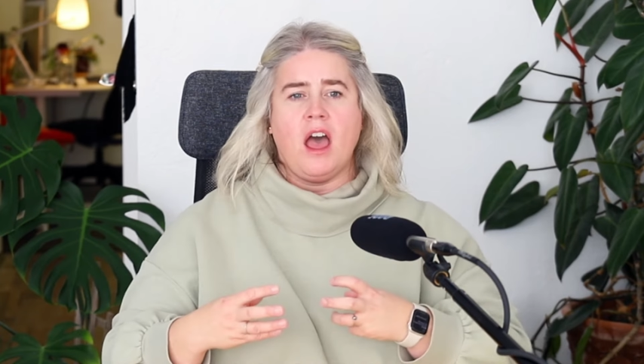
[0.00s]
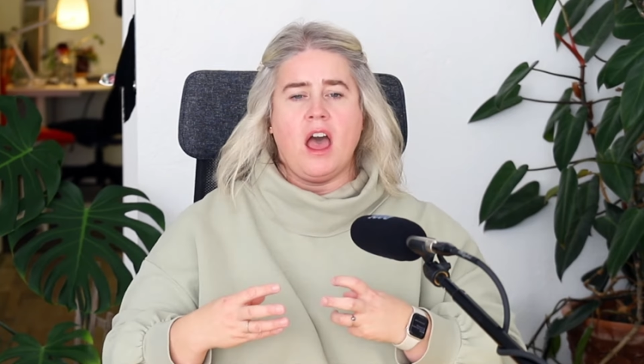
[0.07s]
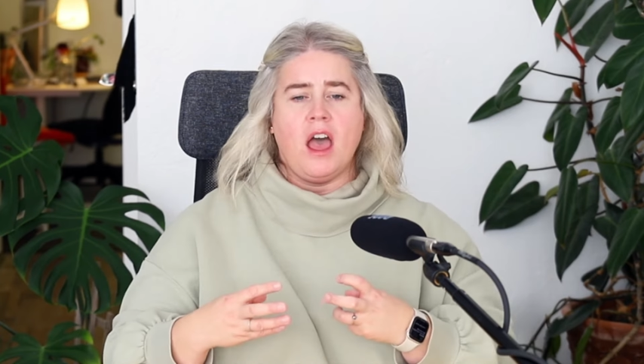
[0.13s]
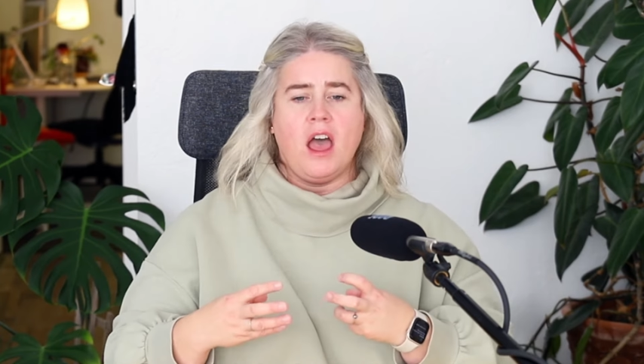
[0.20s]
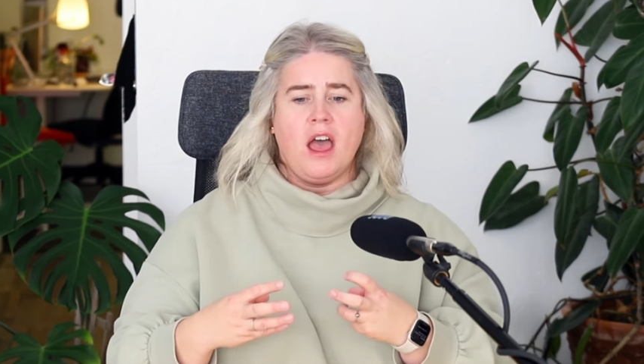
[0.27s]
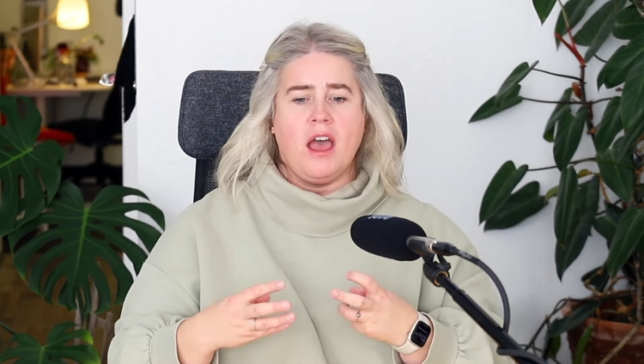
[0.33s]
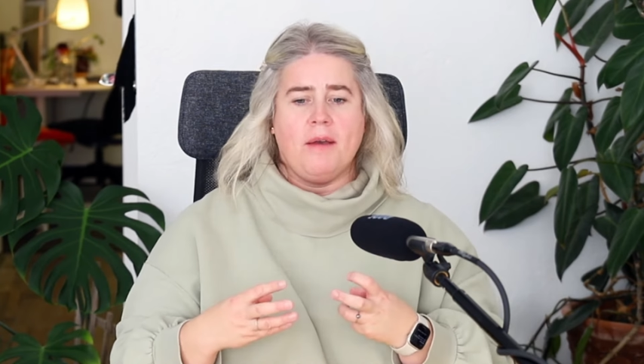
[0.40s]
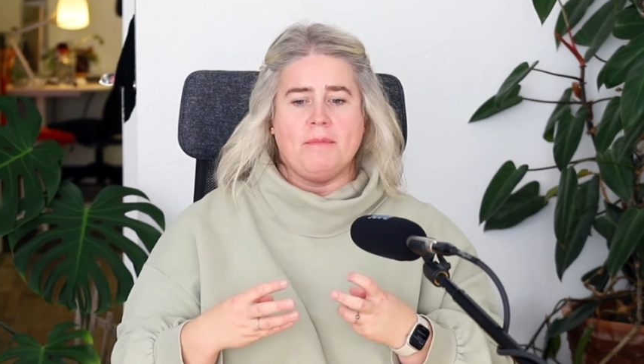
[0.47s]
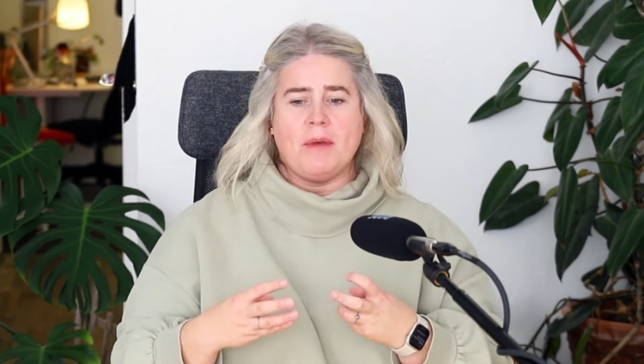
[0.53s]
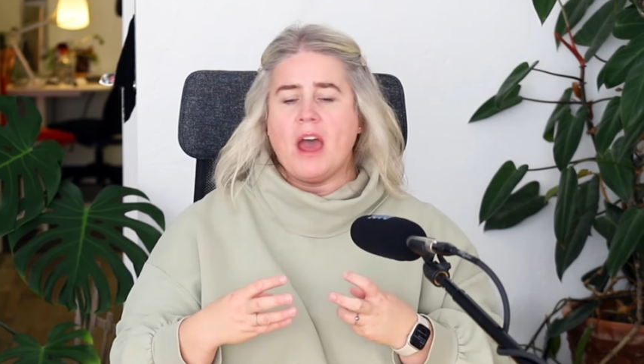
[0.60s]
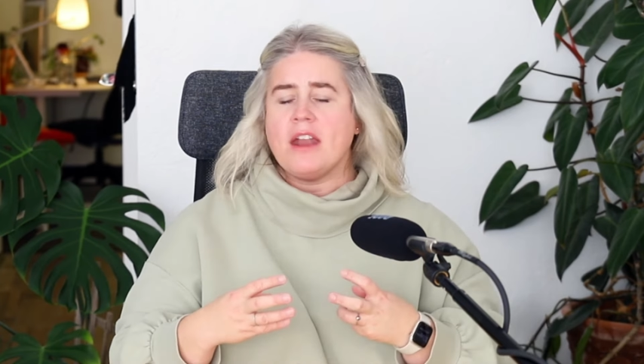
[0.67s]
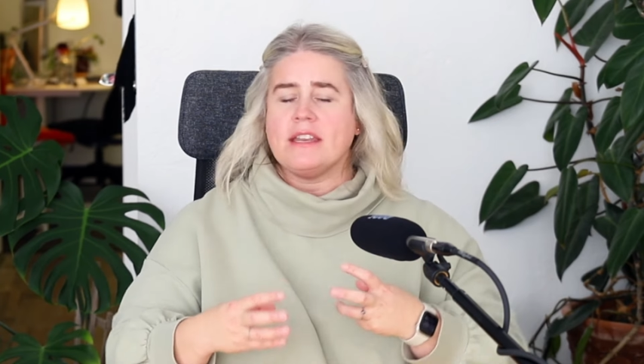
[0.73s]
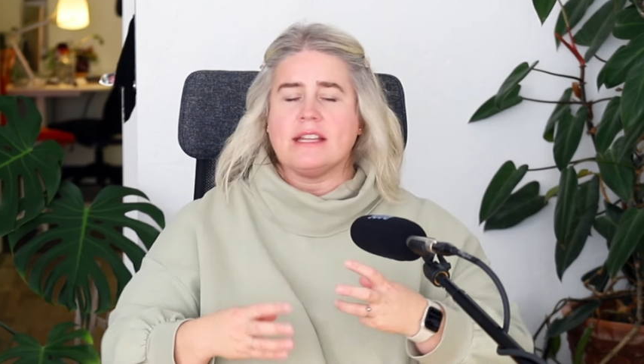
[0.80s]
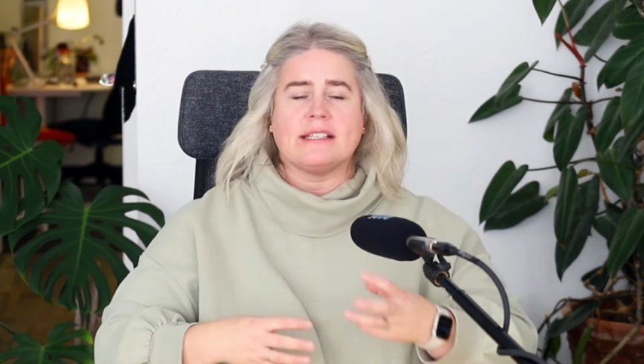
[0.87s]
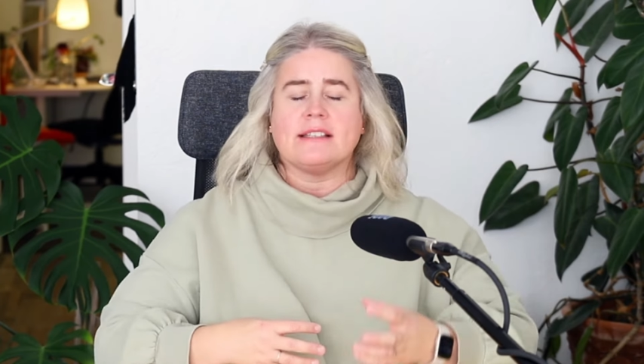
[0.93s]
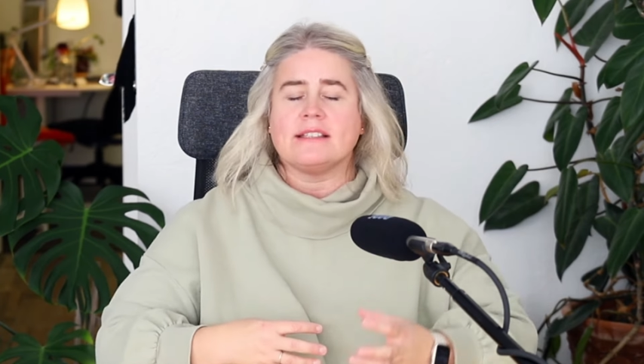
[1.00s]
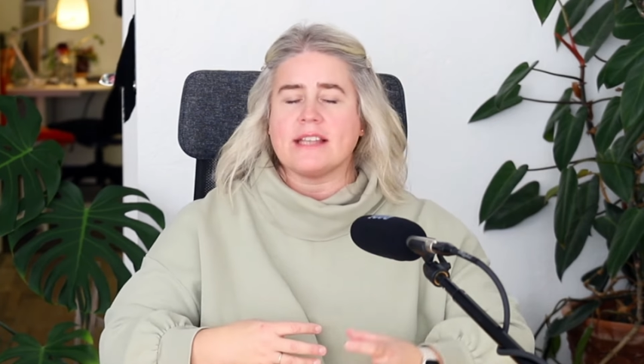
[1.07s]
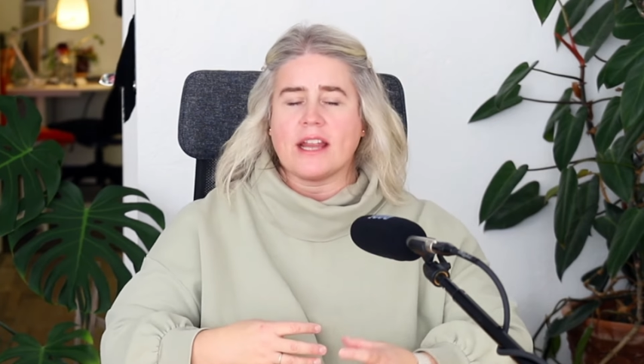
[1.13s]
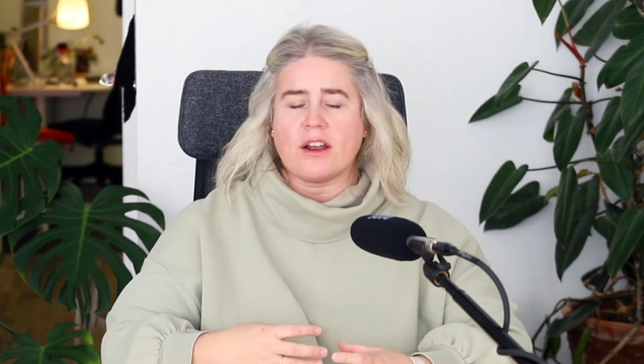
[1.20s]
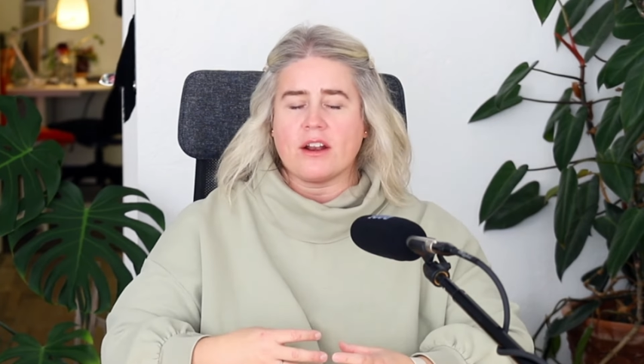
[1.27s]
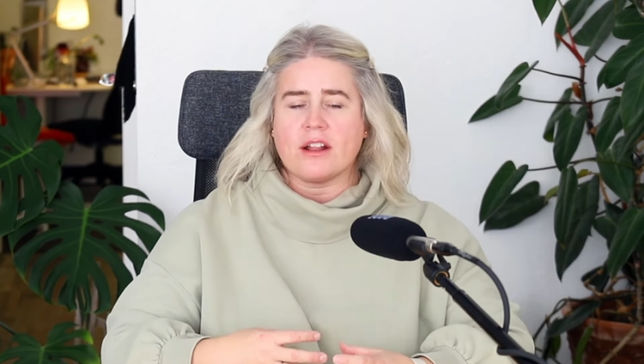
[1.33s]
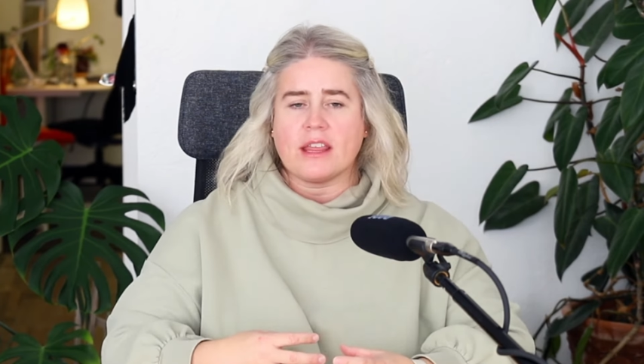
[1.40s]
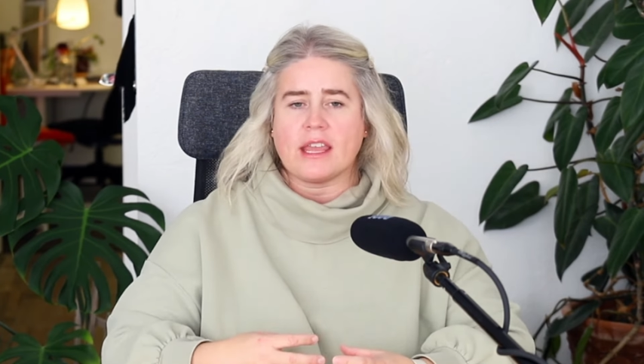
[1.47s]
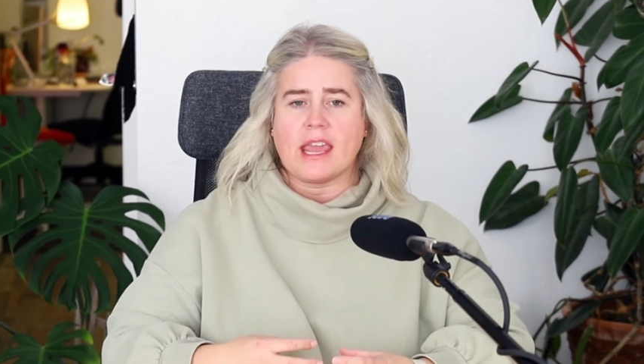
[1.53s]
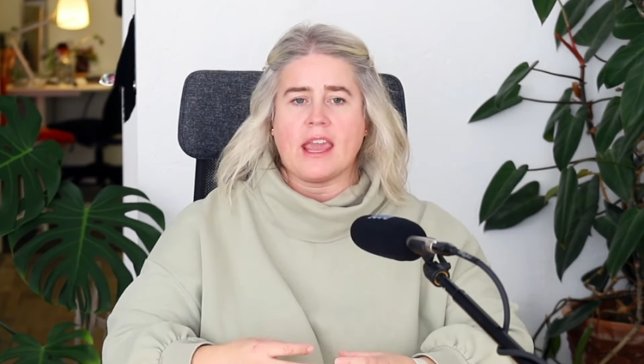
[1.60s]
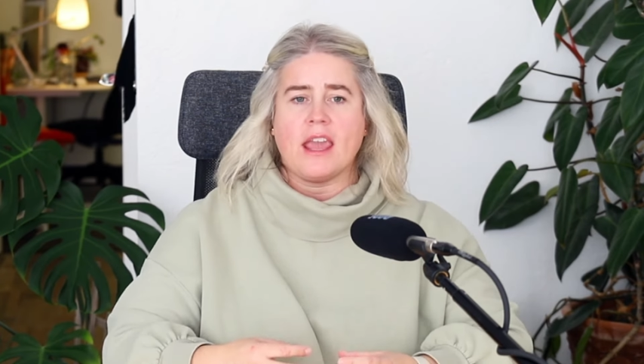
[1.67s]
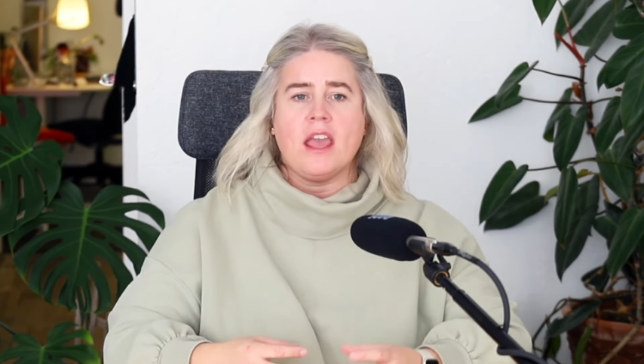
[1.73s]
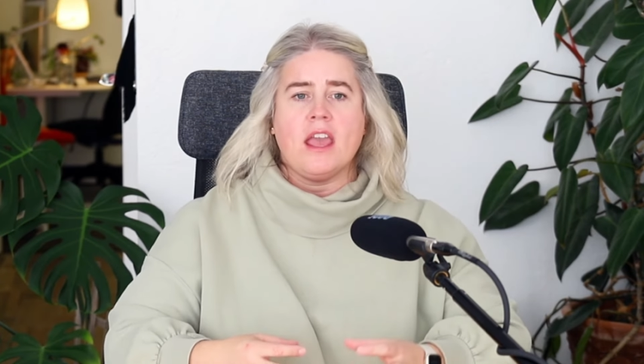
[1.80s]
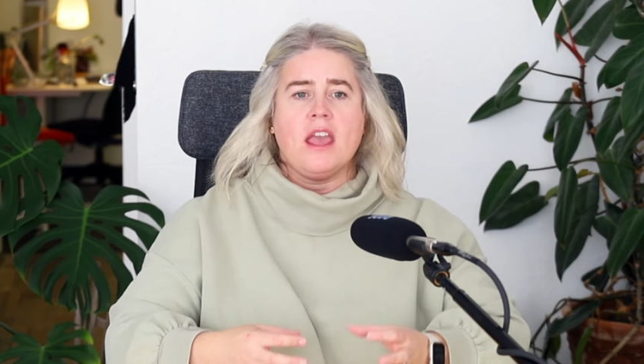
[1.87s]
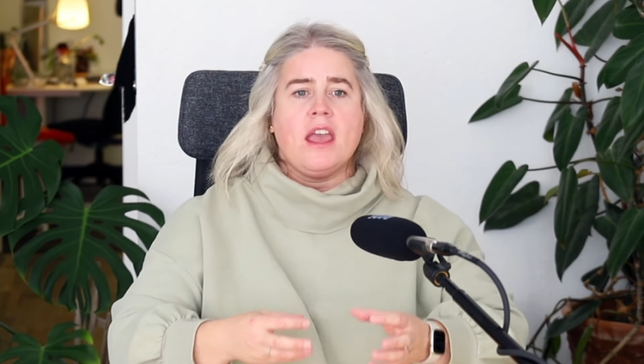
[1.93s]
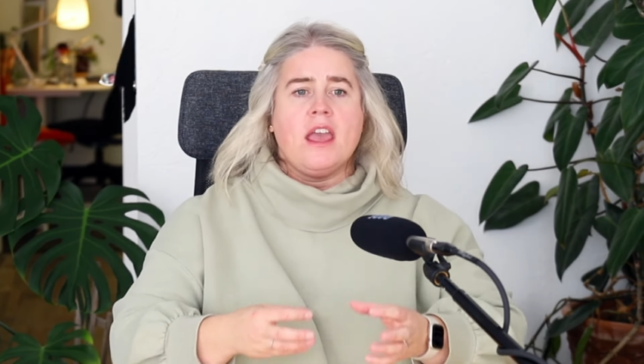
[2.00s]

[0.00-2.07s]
unnecessarily